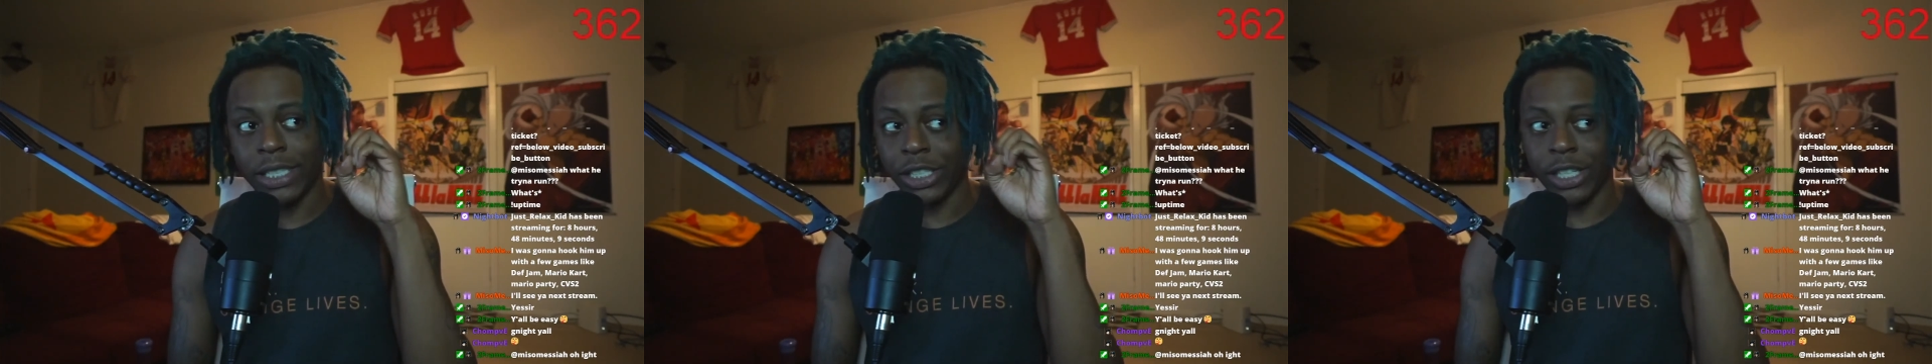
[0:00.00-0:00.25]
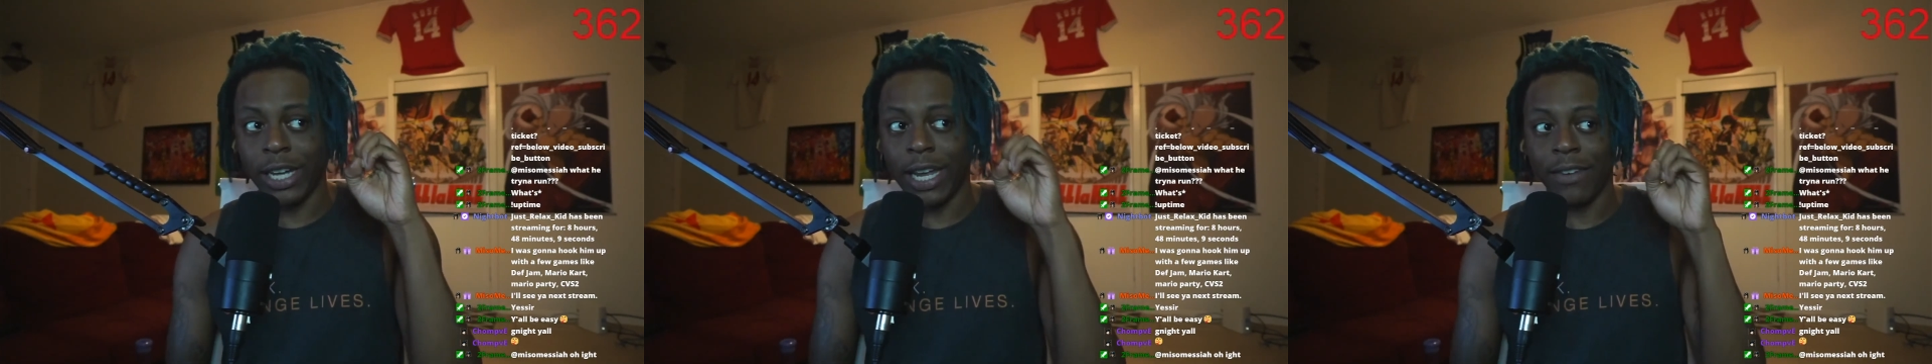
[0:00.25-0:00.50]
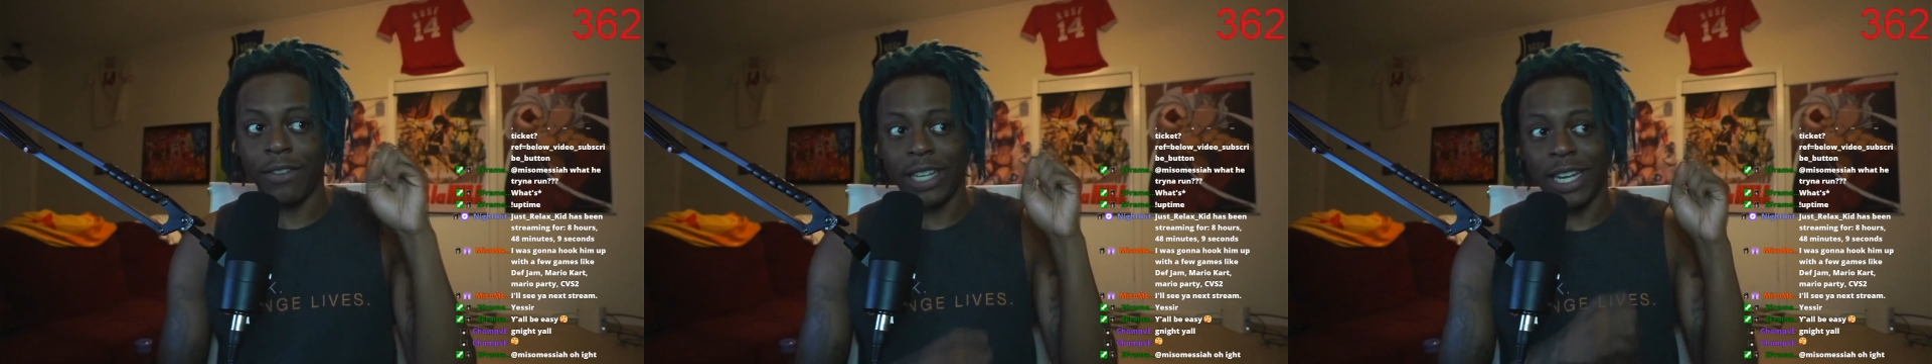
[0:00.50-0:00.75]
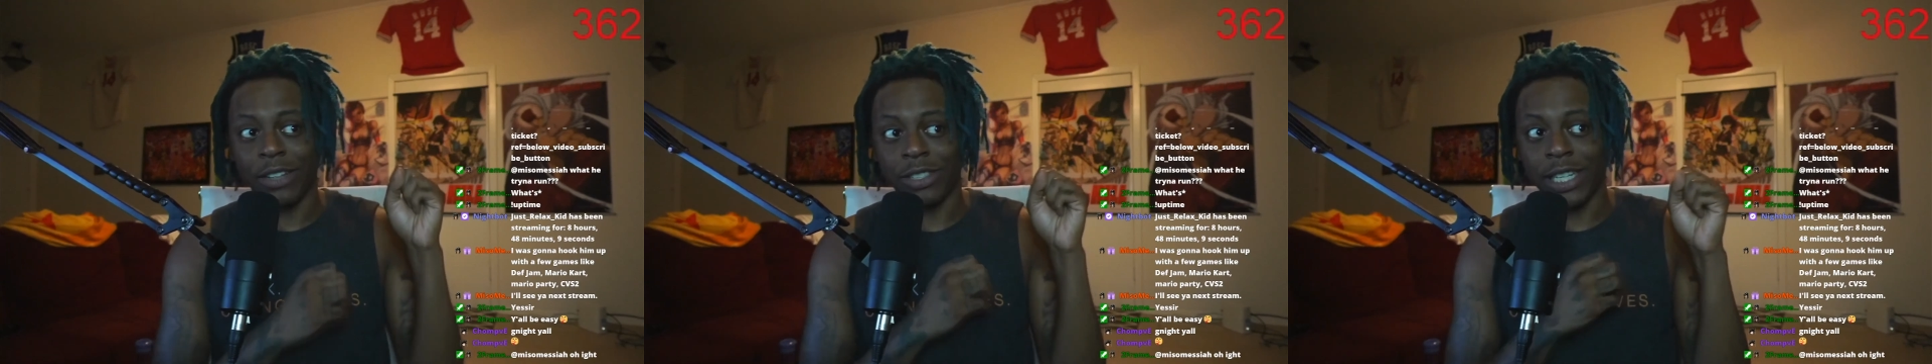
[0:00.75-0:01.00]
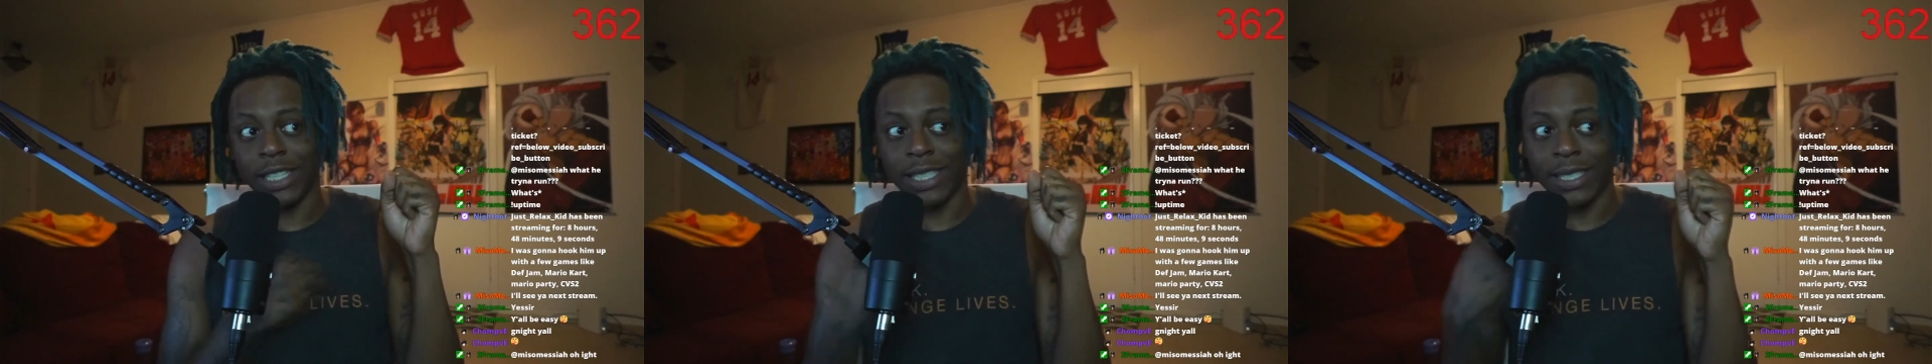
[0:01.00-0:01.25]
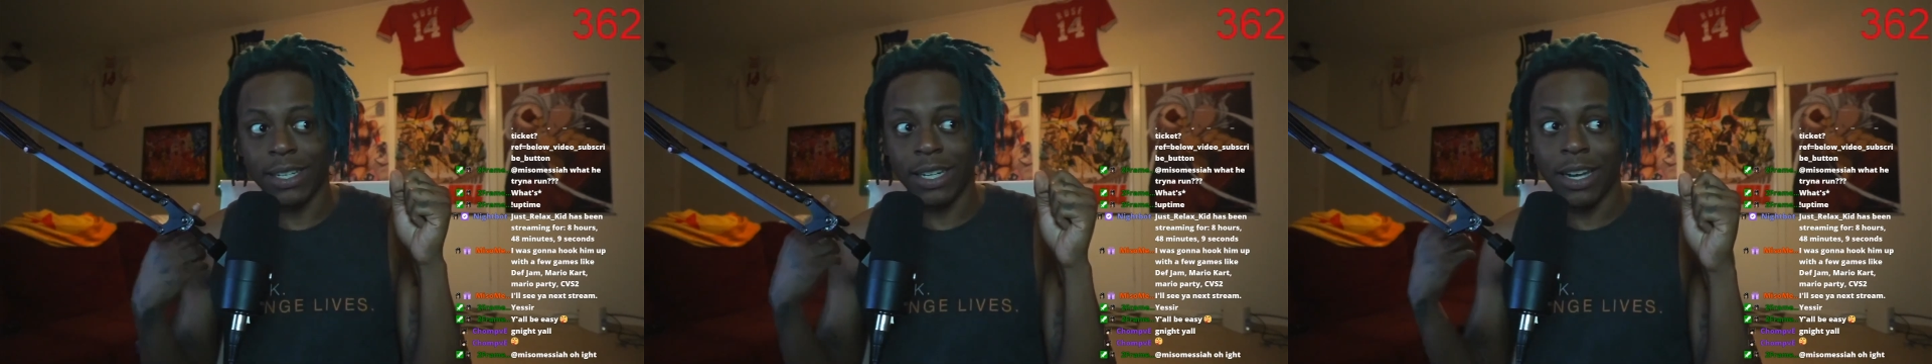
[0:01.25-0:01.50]
you're going to have DLCs that's
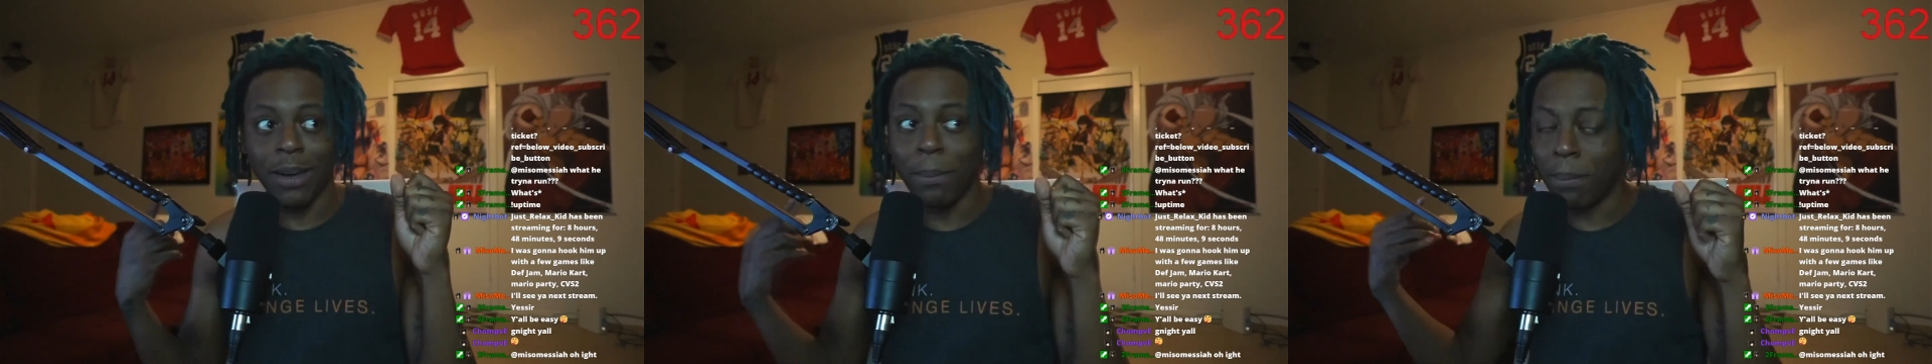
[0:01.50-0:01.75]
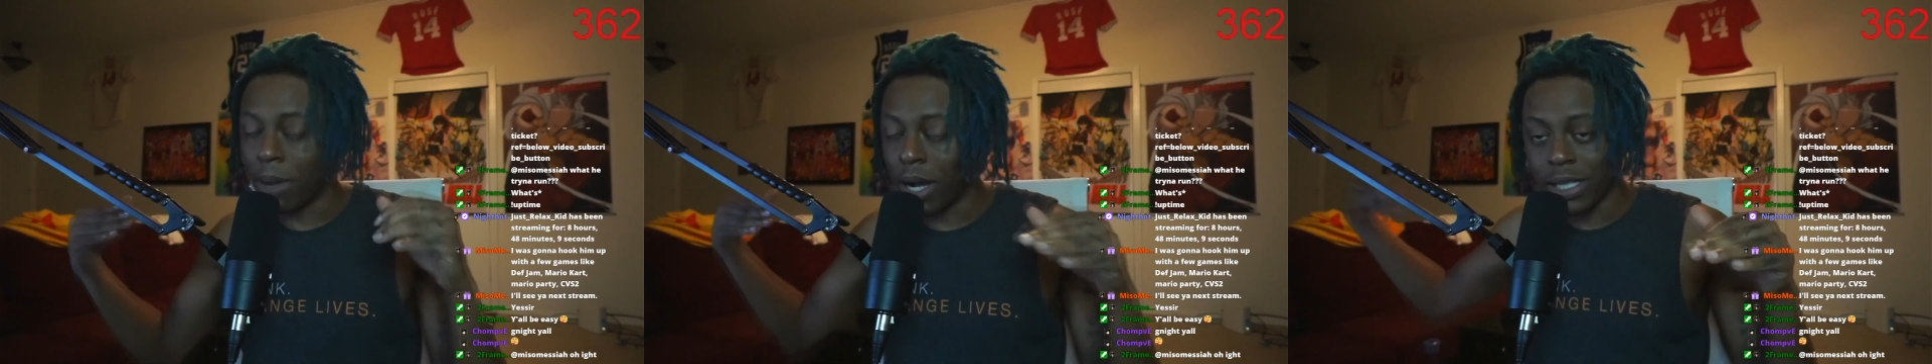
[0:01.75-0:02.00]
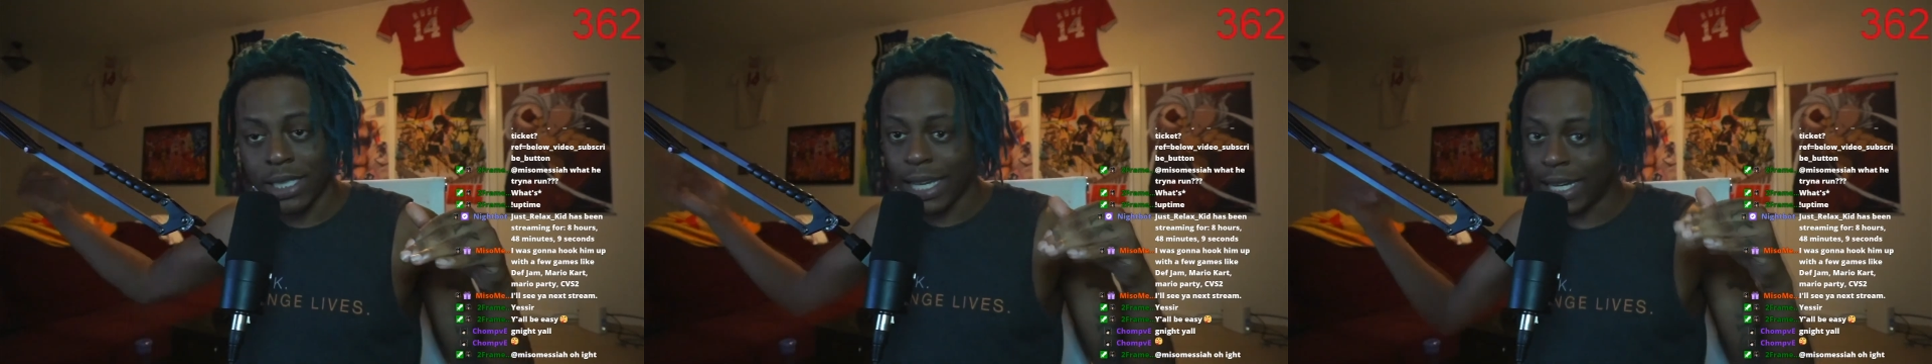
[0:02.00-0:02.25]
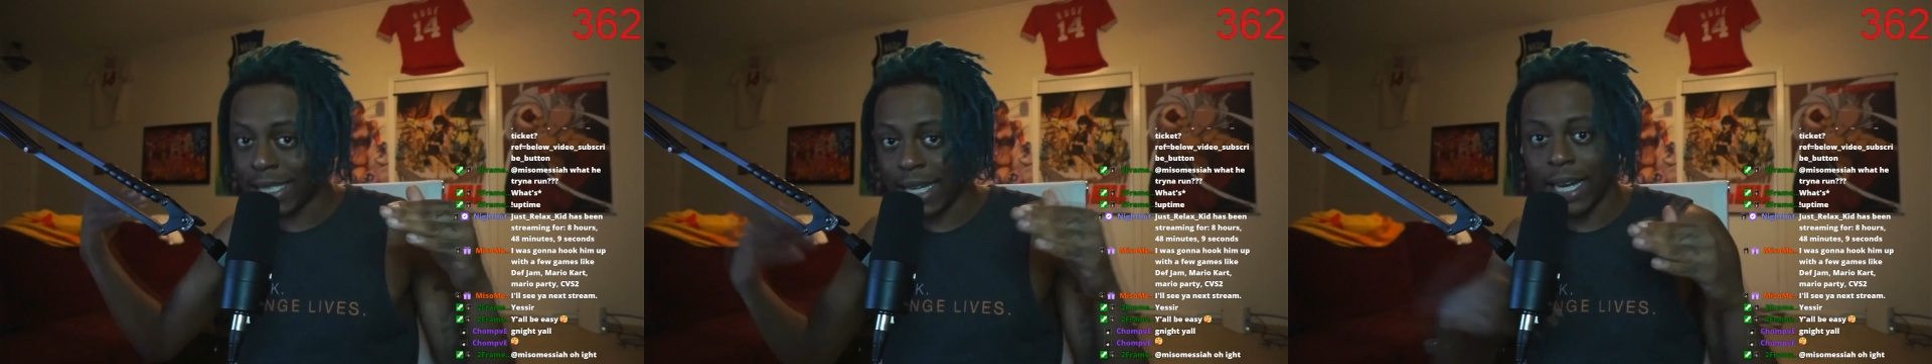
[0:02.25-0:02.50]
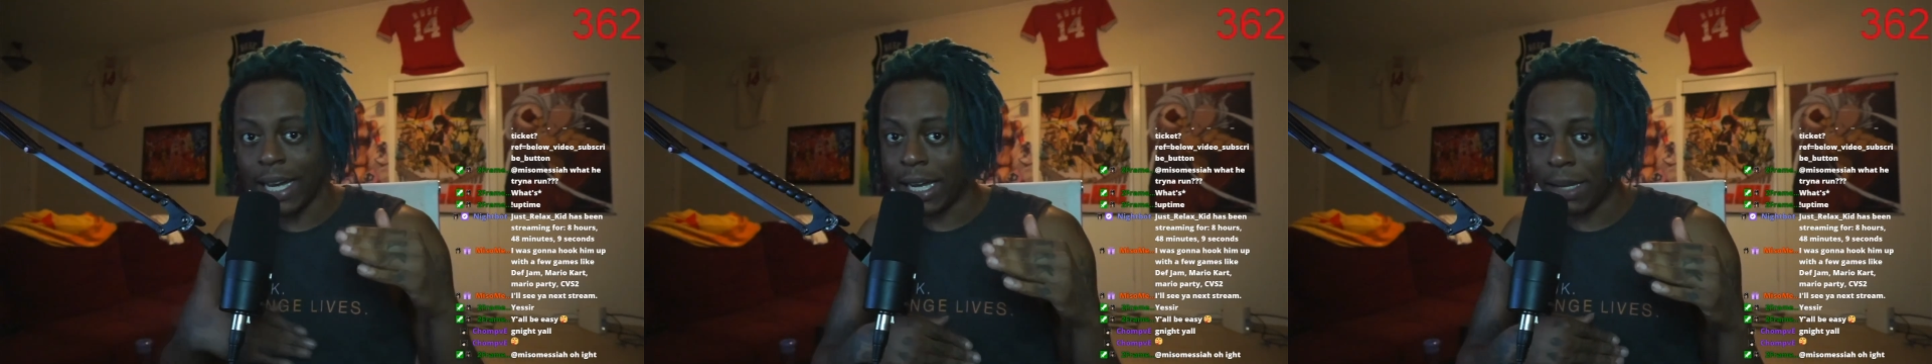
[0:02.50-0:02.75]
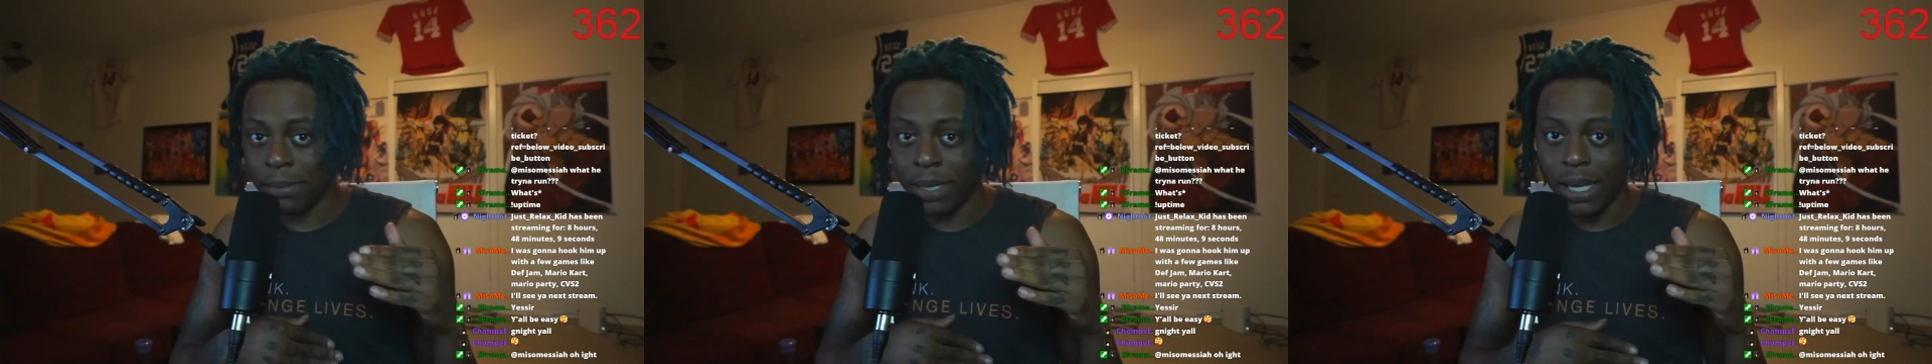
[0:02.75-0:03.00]
going to come months at a time,